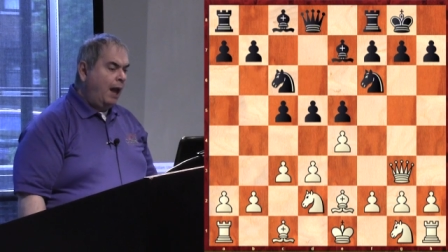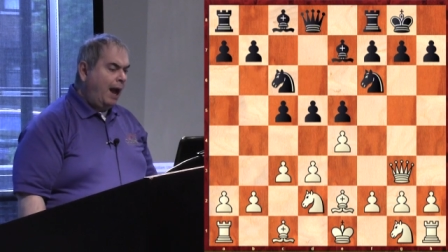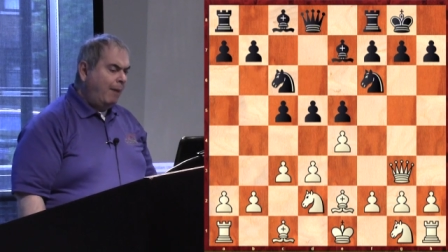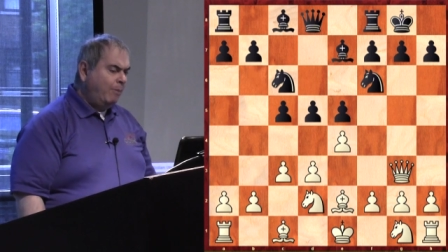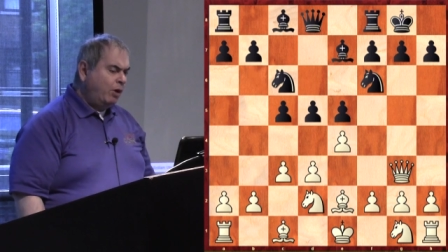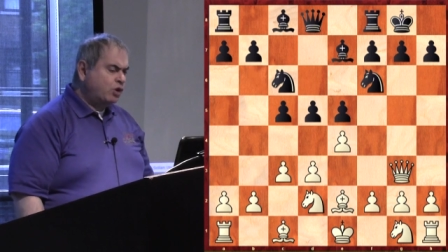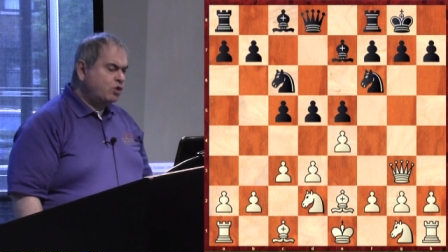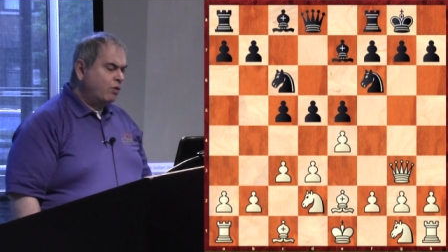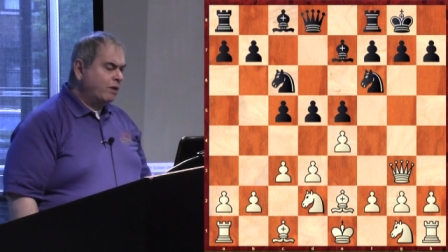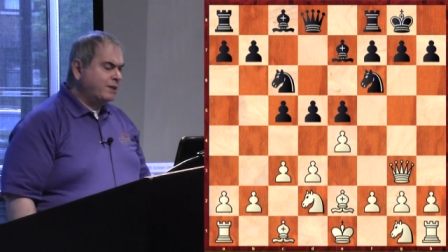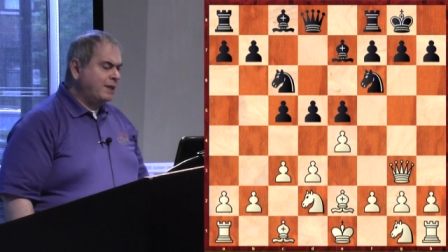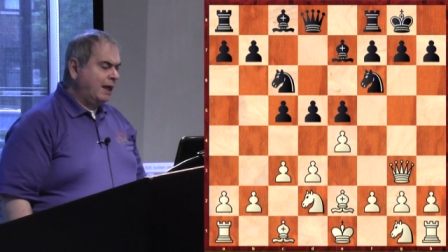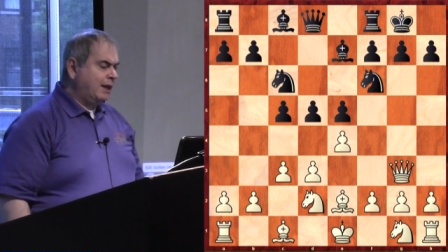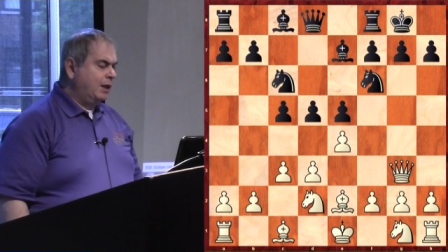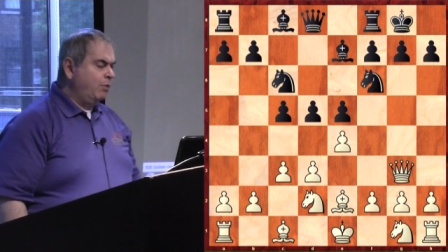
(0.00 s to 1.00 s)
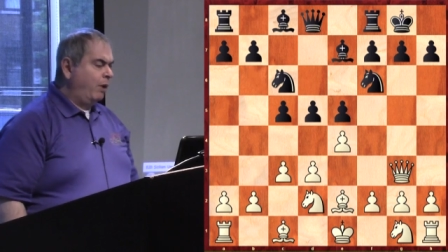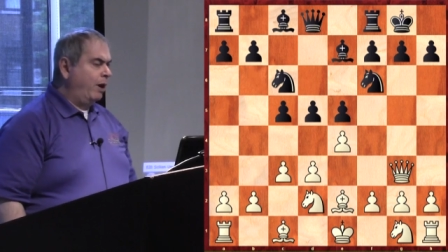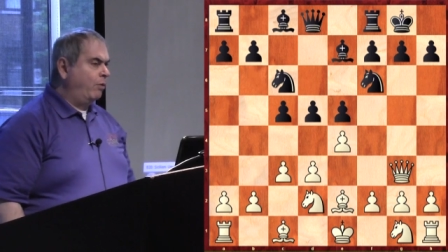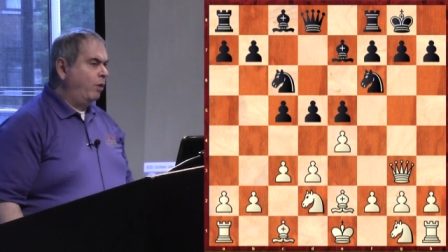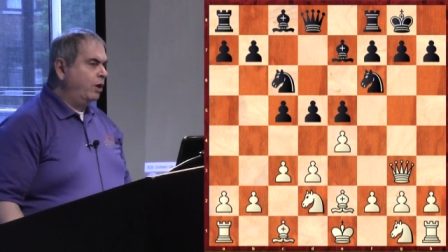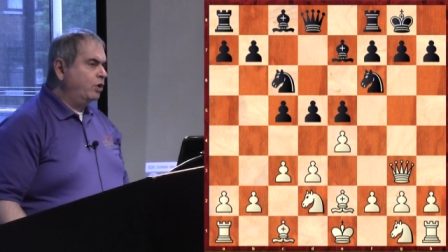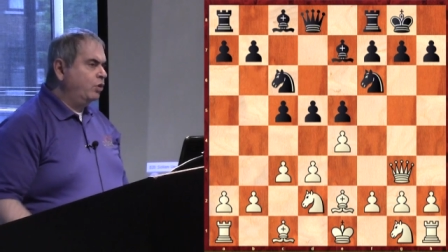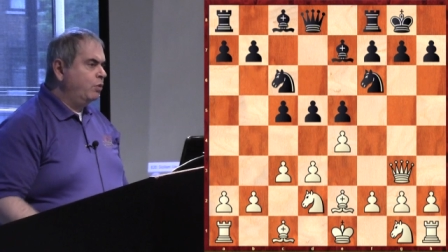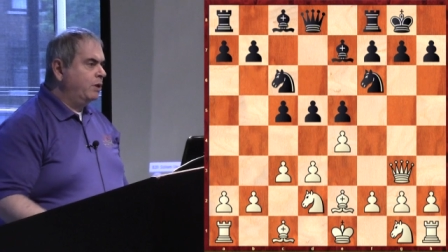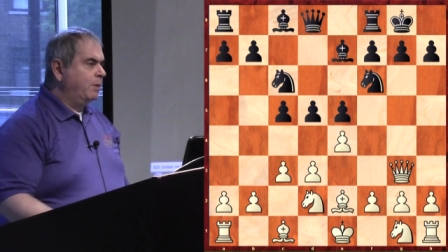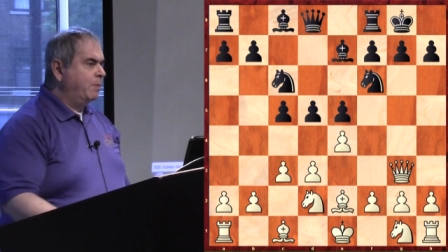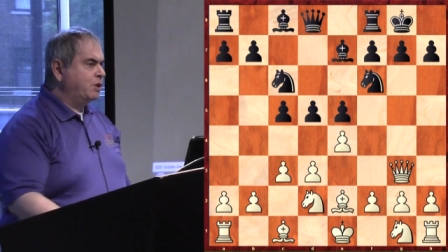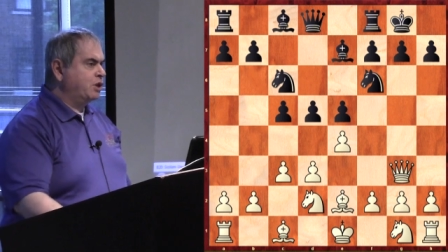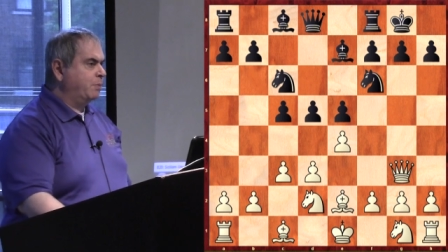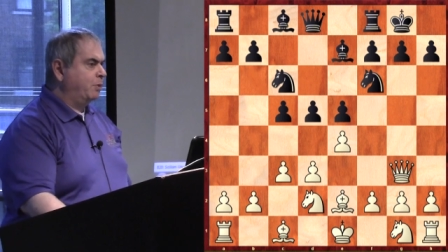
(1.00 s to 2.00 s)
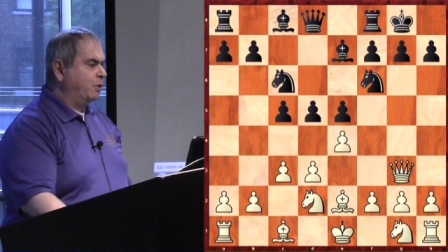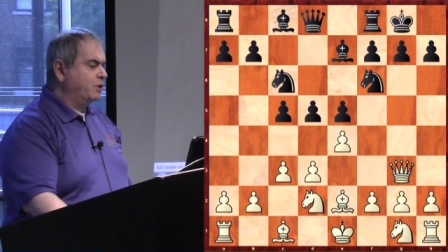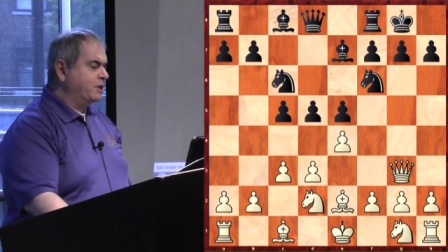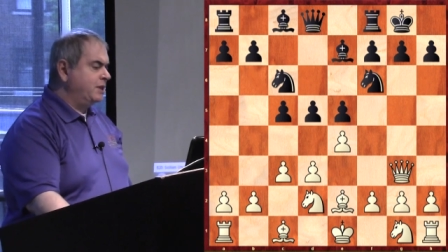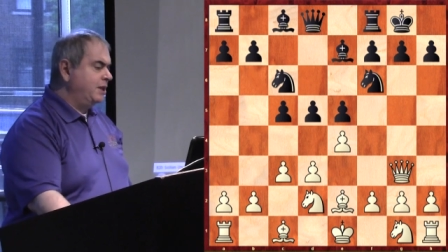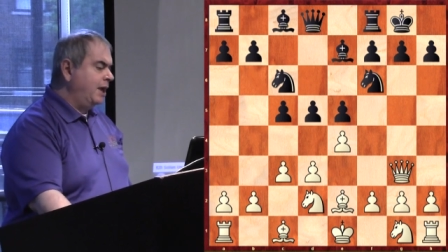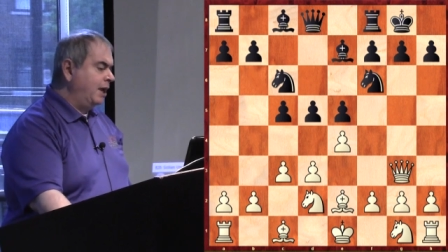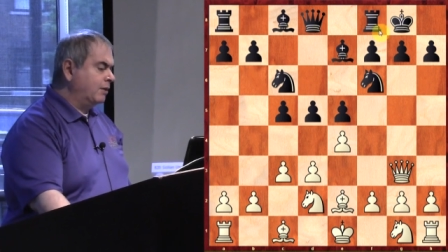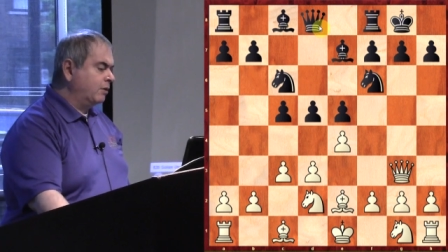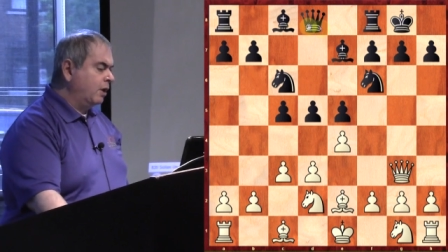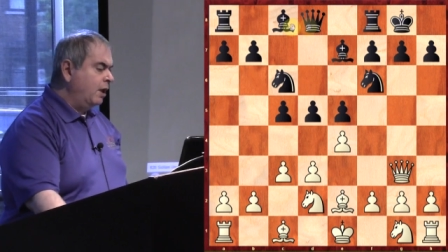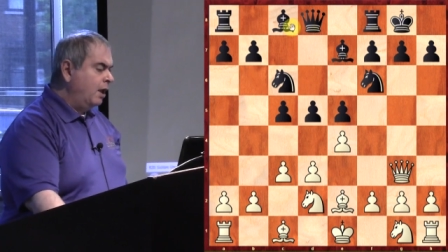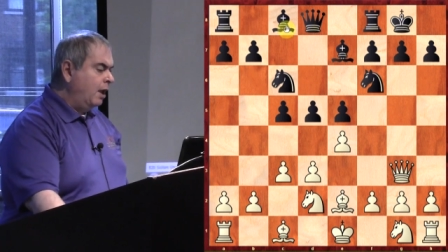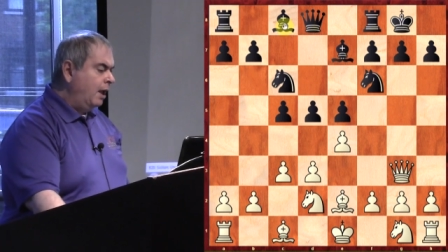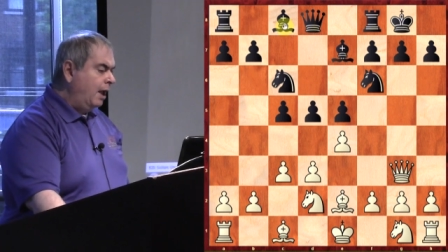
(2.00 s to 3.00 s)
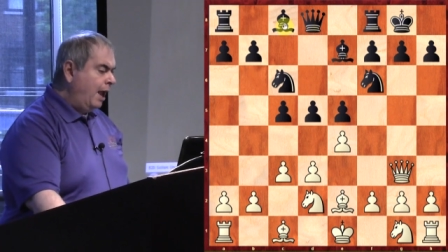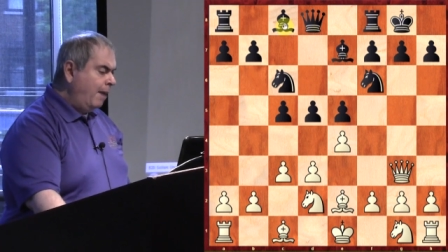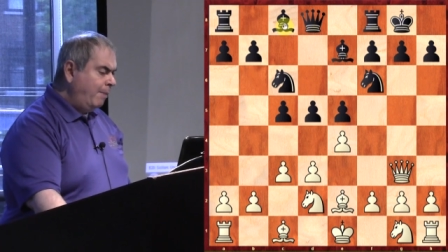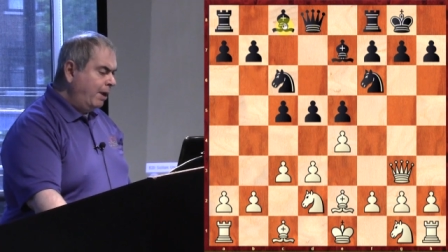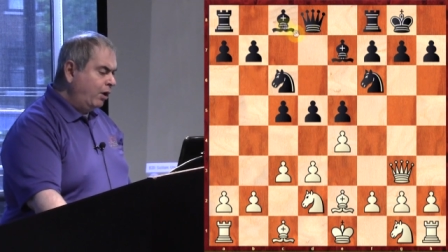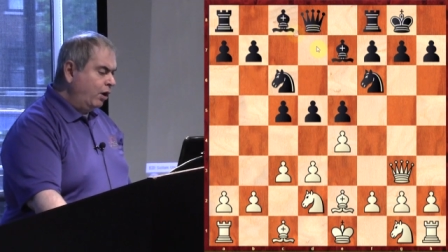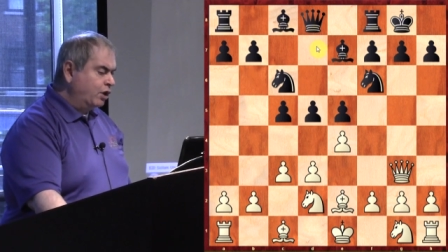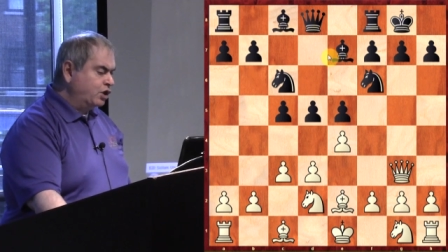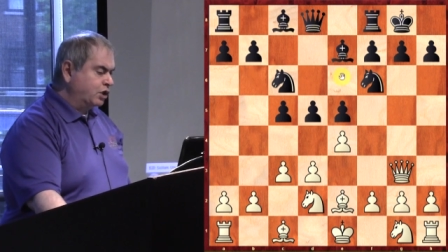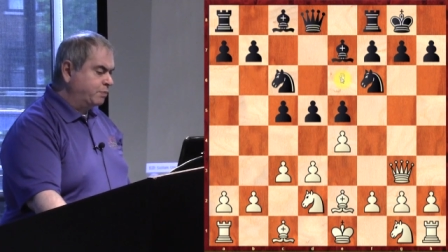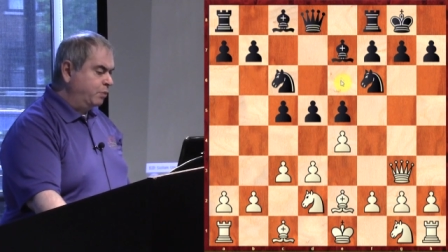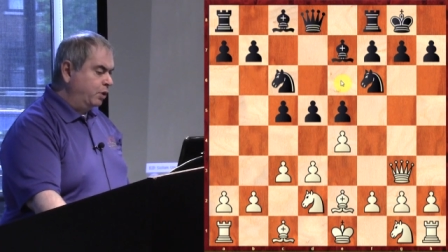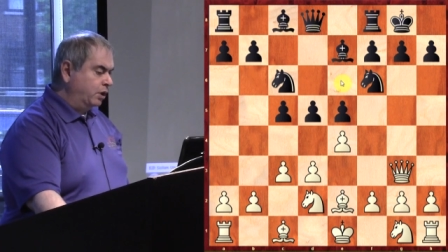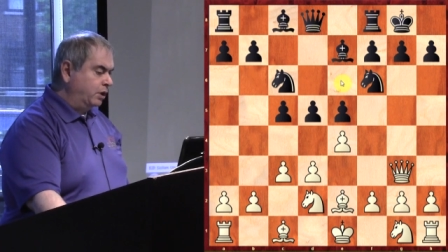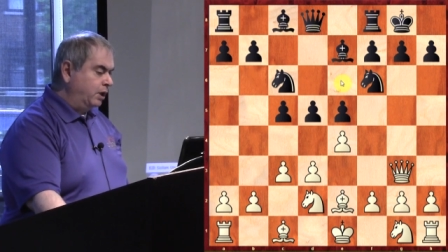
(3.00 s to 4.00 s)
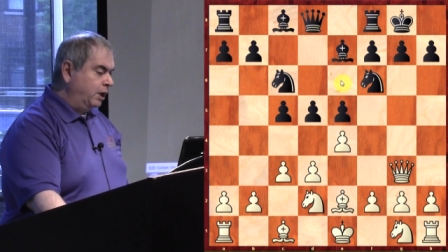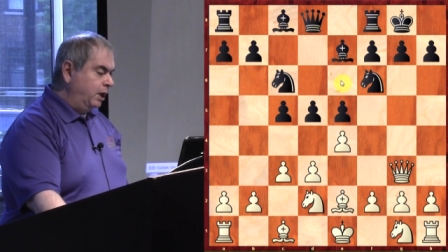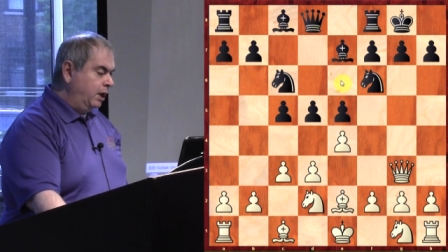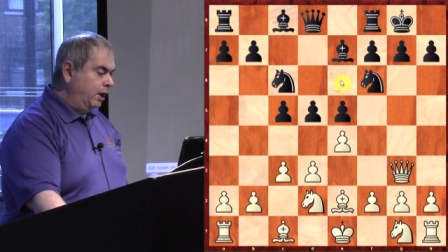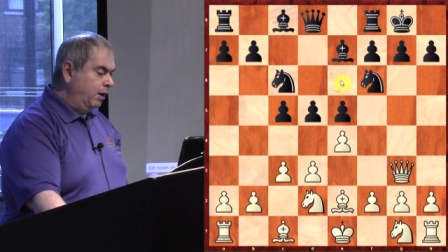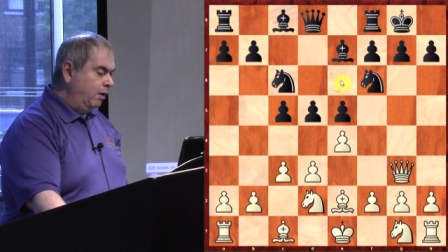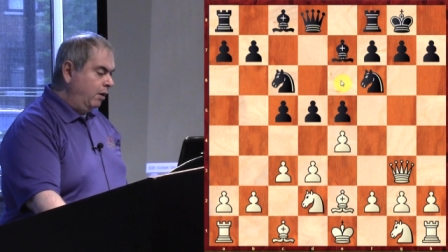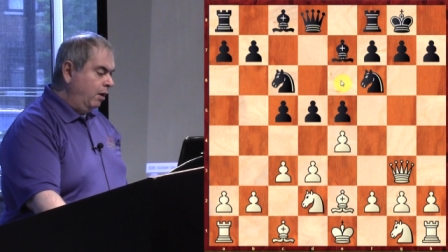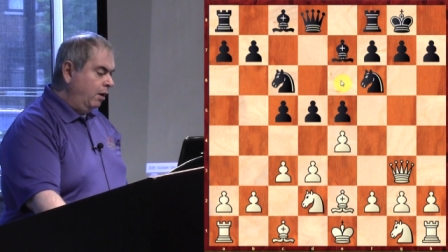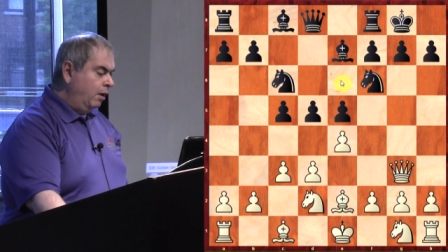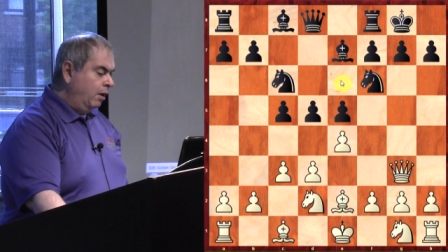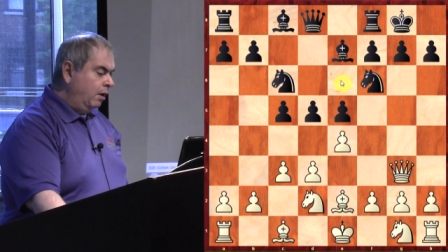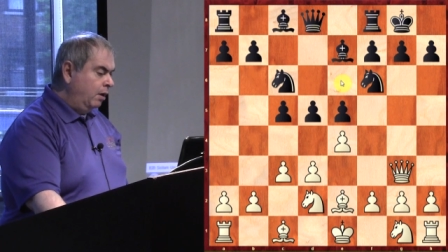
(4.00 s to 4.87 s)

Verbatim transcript: I'm not sure exactly what I want to do with the bishop on c8. Am I going to just put it here?